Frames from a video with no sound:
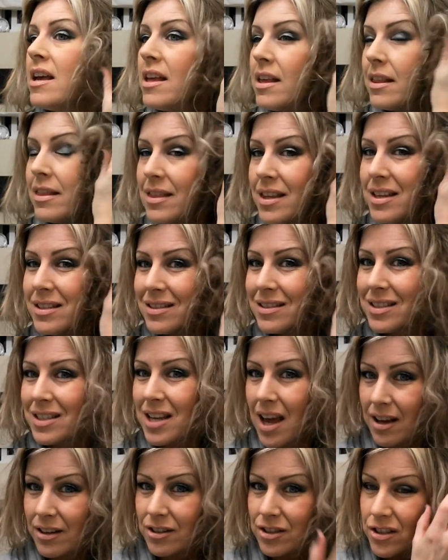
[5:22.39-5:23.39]
this
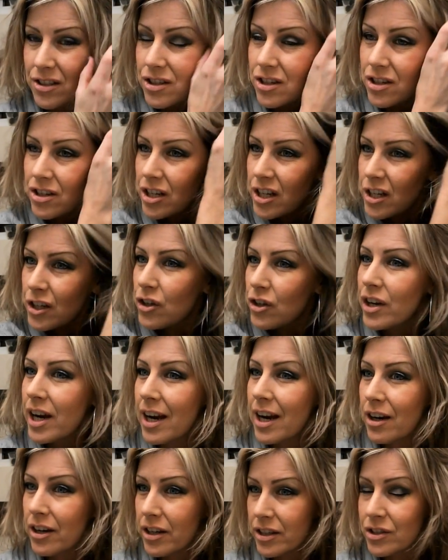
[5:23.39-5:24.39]
texture in your
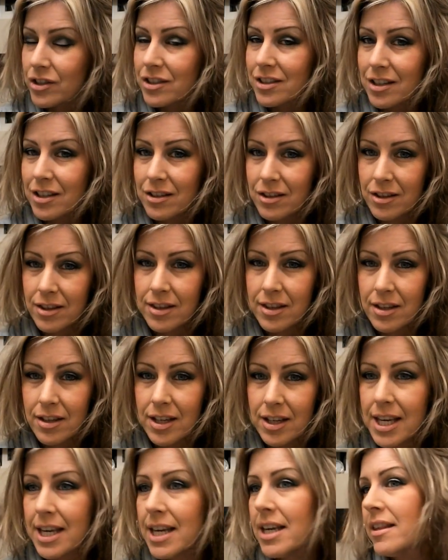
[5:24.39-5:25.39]
hair is the
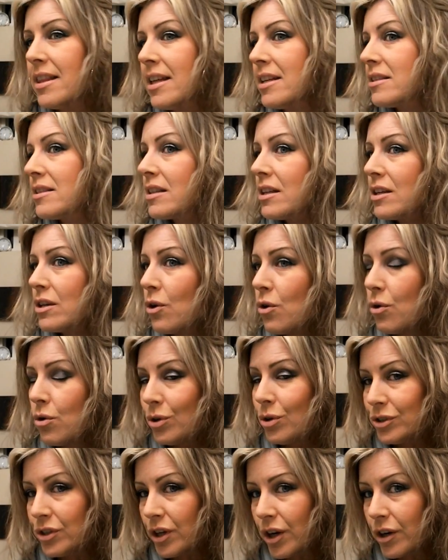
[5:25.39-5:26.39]
key that's going to
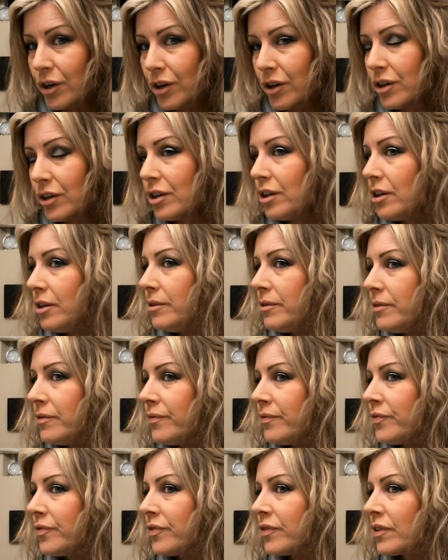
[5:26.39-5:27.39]
hold our curl.
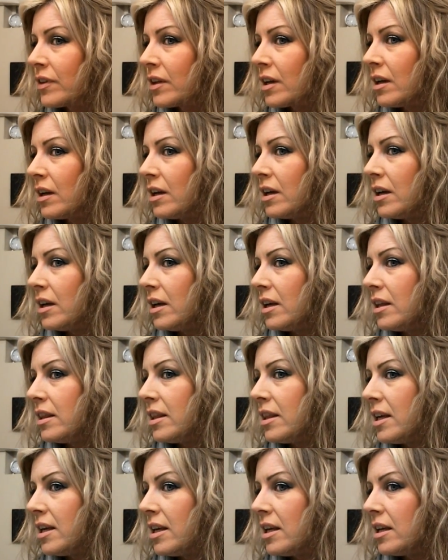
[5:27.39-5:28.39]
And
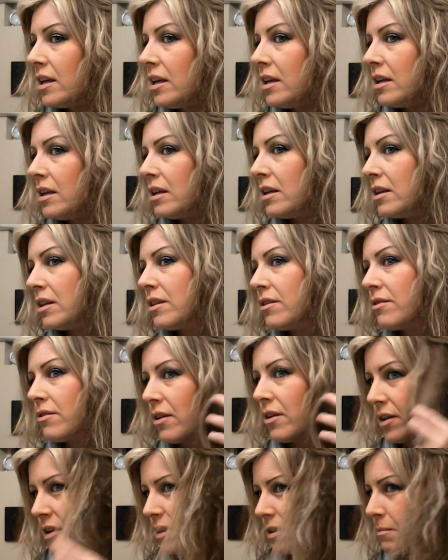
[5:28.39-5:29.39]
then
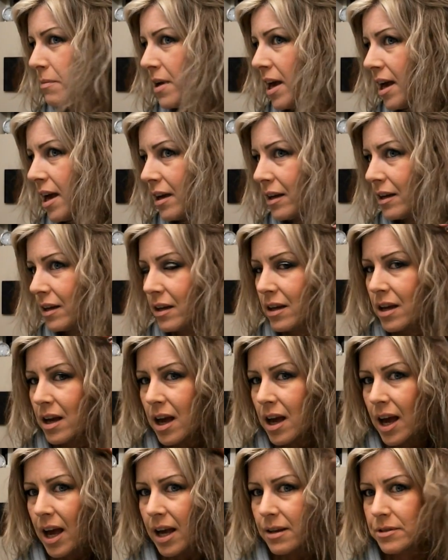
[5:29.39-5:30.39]
throw it in the back.
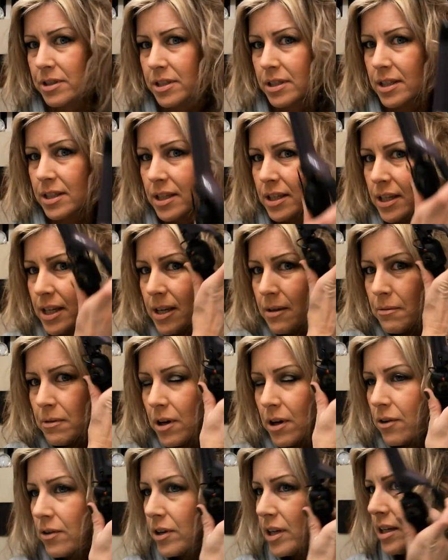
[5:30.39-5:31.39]
I'm just going to keep
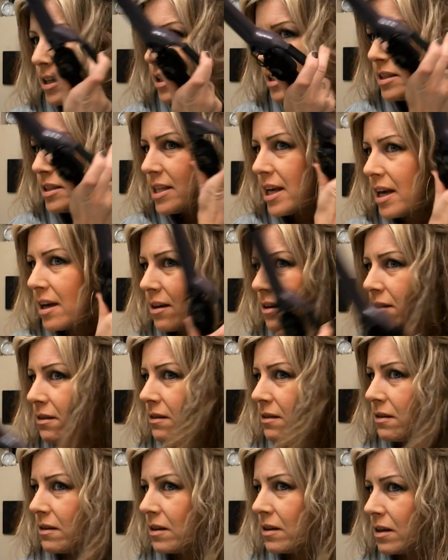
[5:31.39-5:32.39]
going until
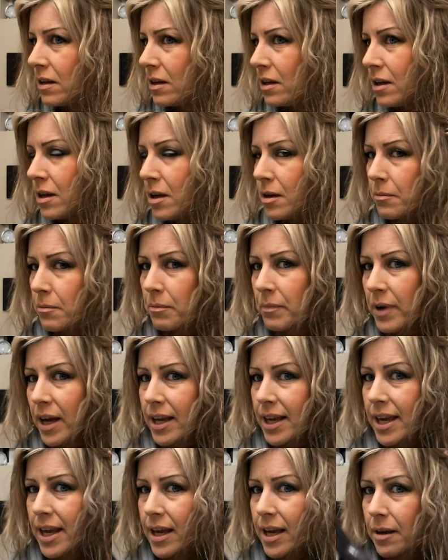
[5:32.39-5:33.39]
my
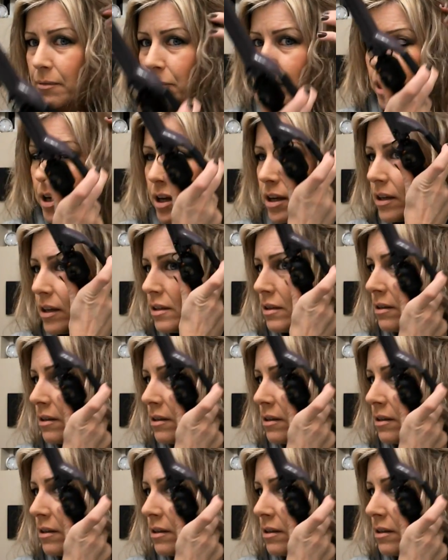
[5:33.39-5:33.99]
camera,